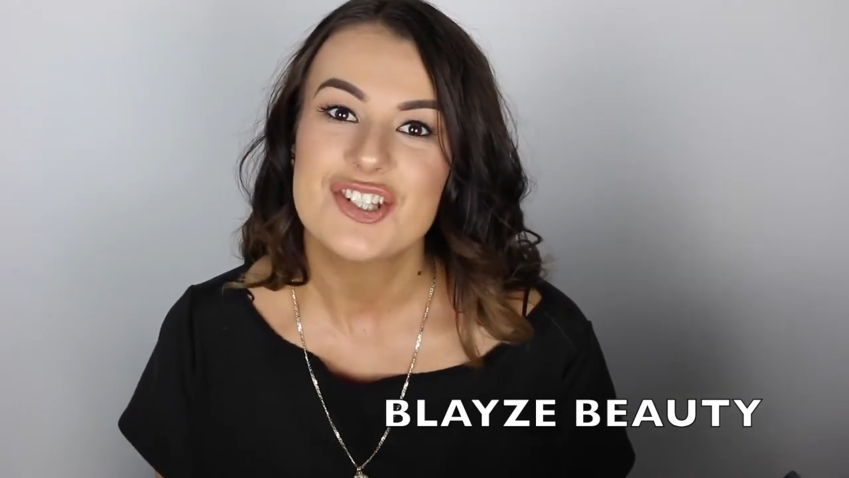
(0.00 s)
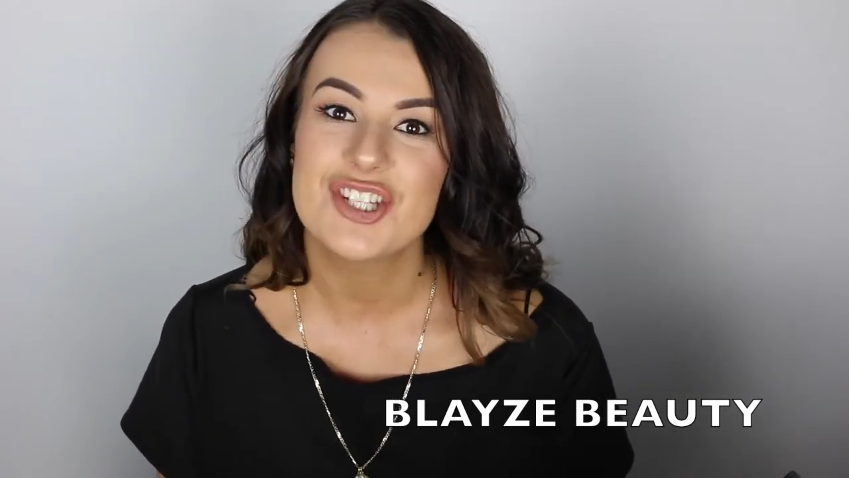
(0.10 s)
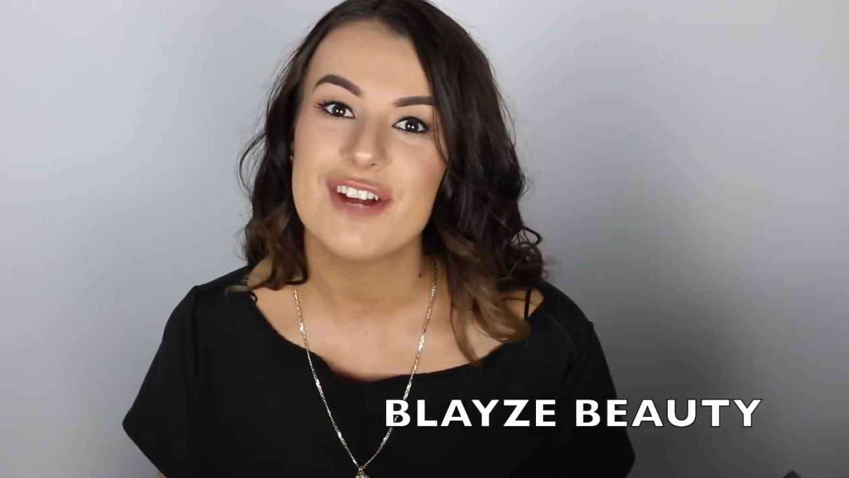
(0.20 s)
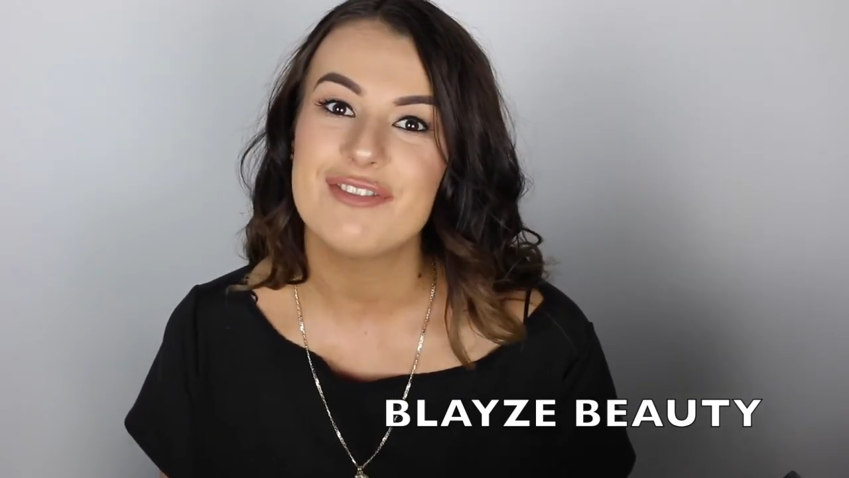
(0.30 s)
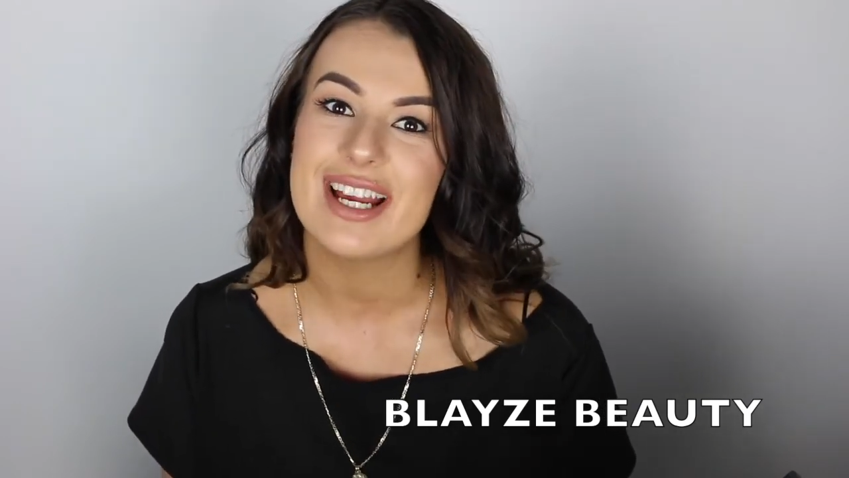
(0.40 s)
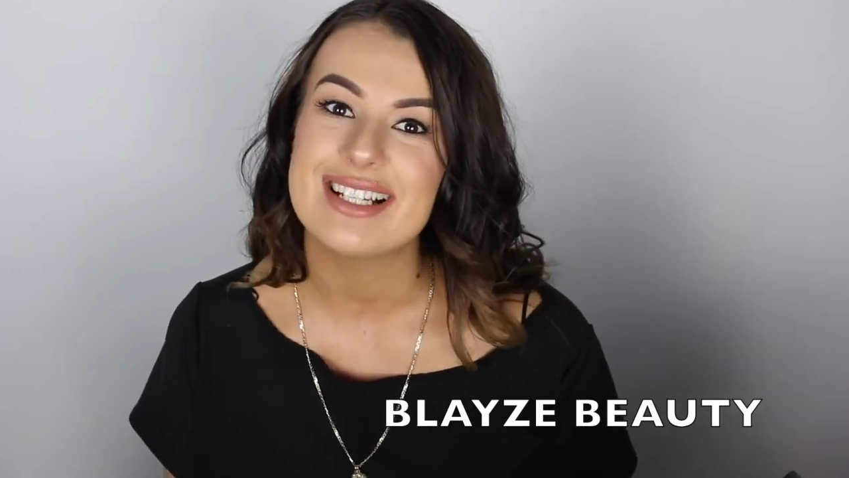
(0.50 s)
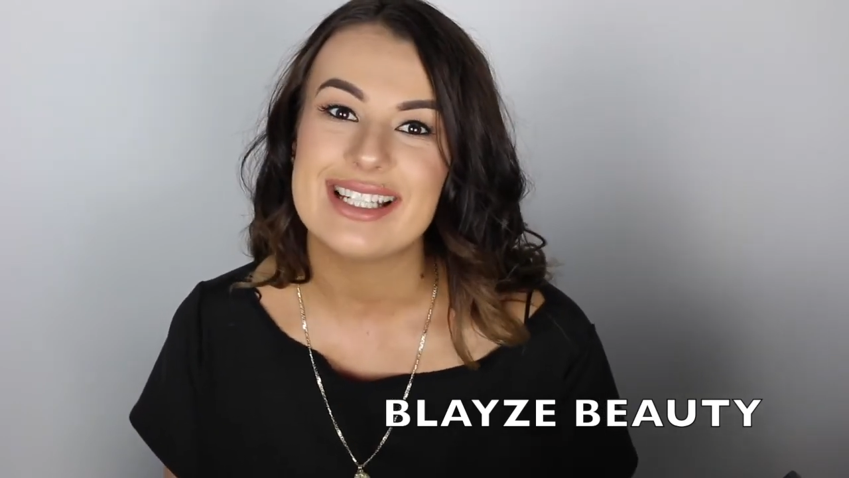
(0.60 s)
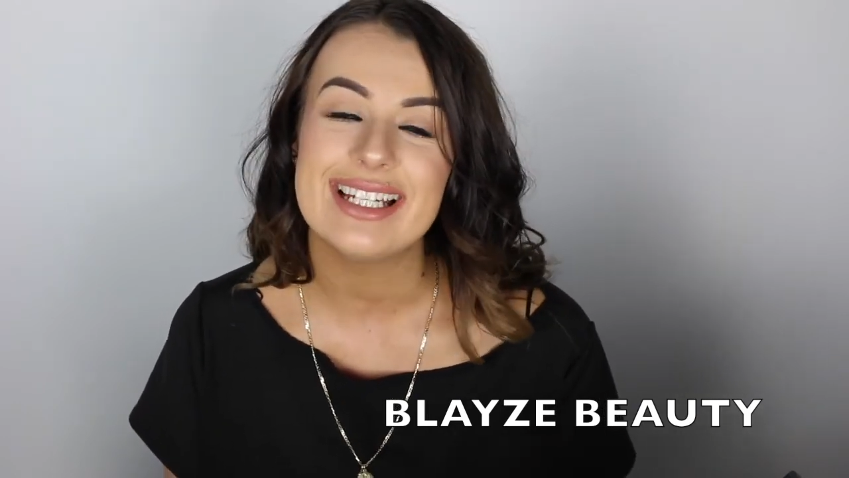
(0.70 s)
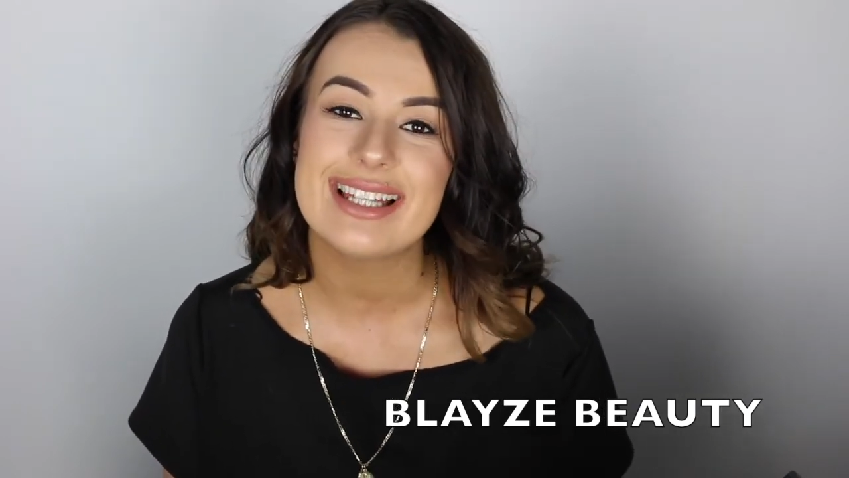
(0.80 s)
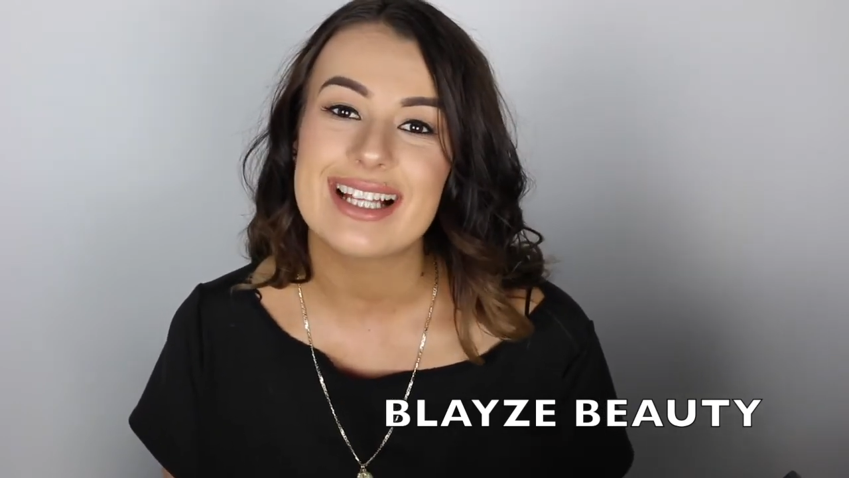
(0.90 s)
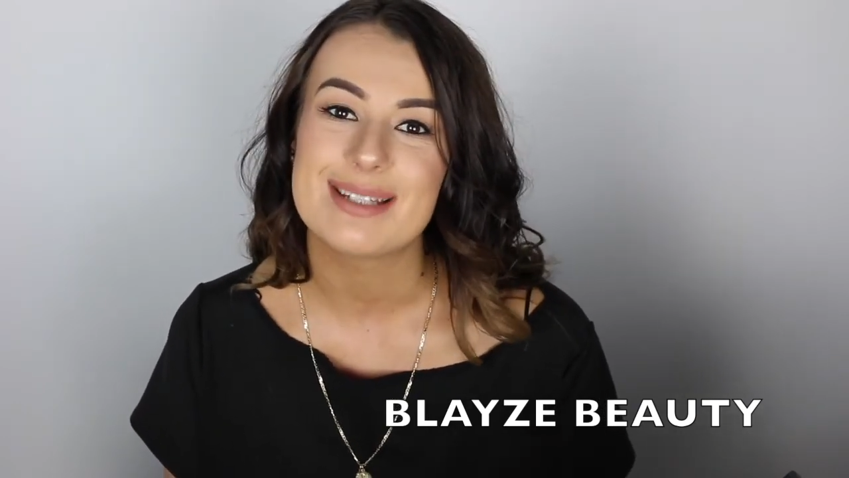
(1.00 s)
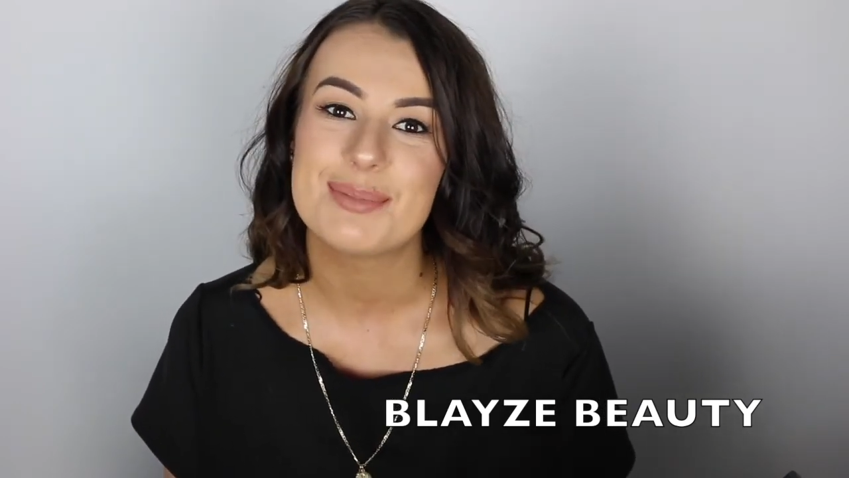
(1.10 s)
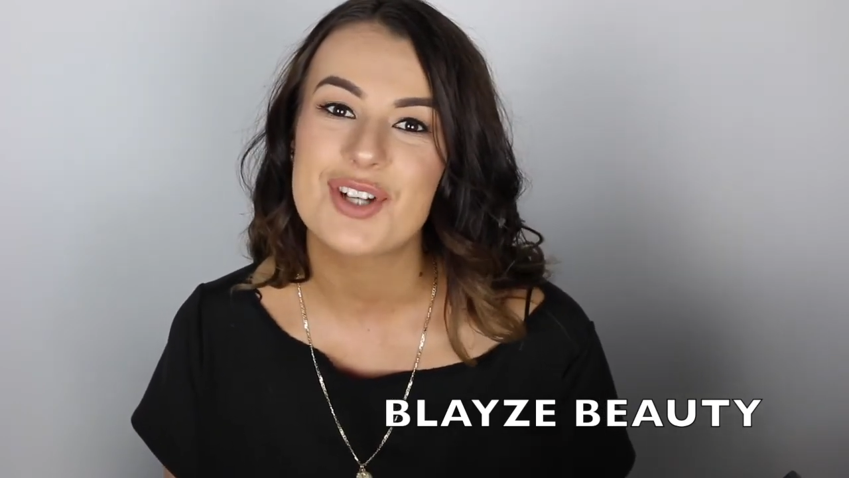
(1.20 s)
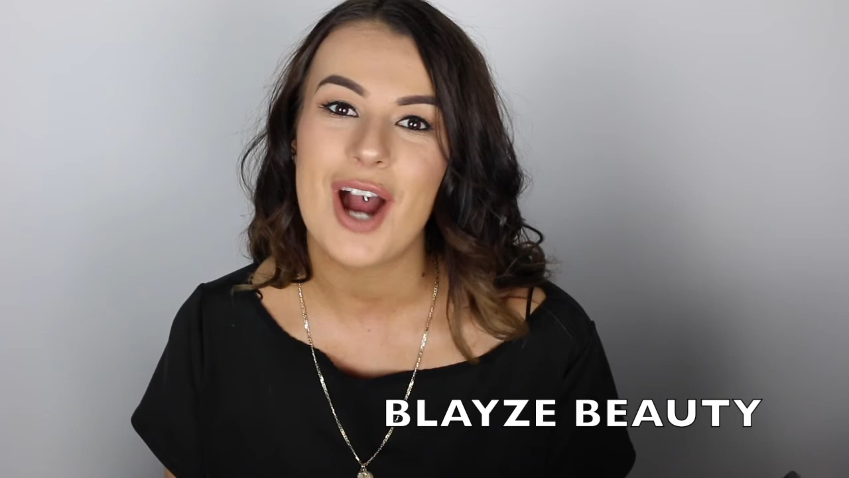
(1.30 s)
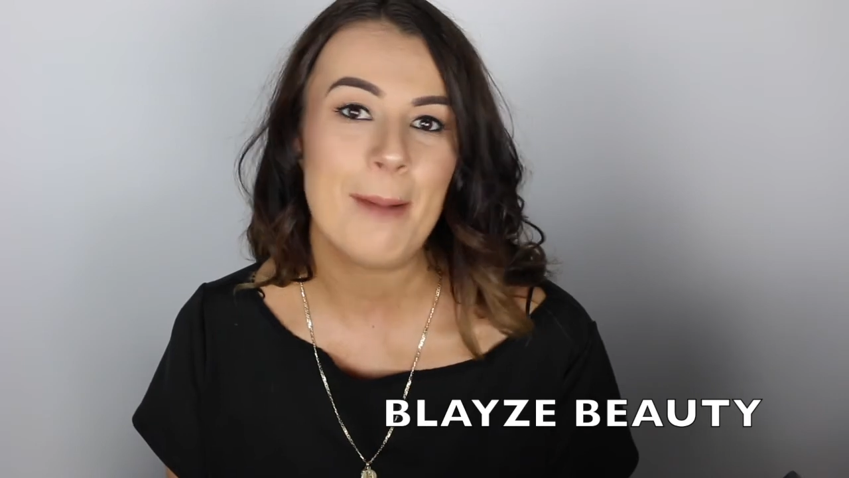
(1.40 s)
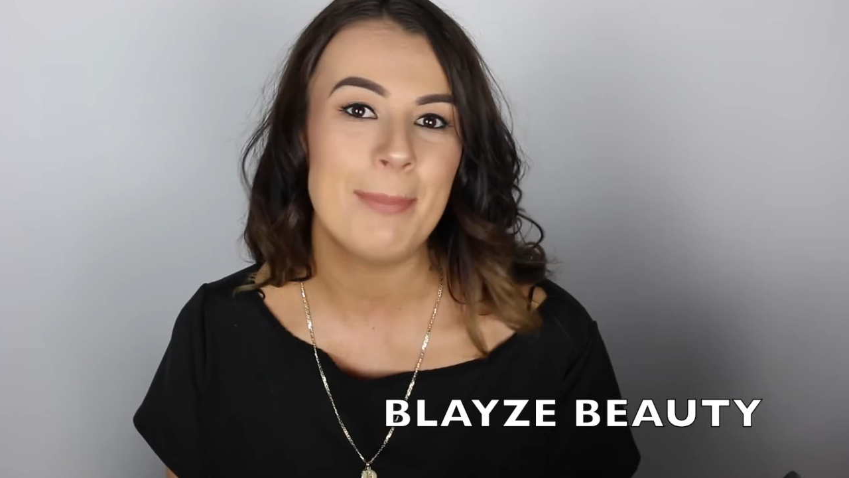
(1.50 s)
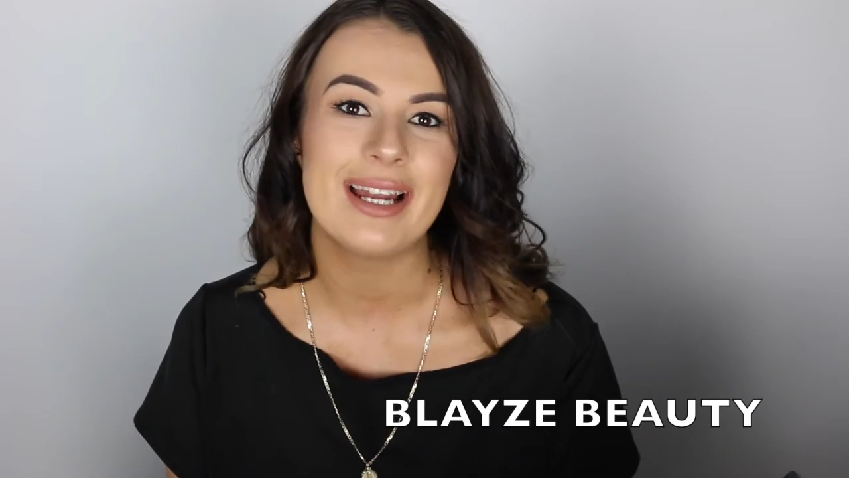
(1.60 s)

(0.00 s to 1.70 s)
So don't forget to hit that subscribe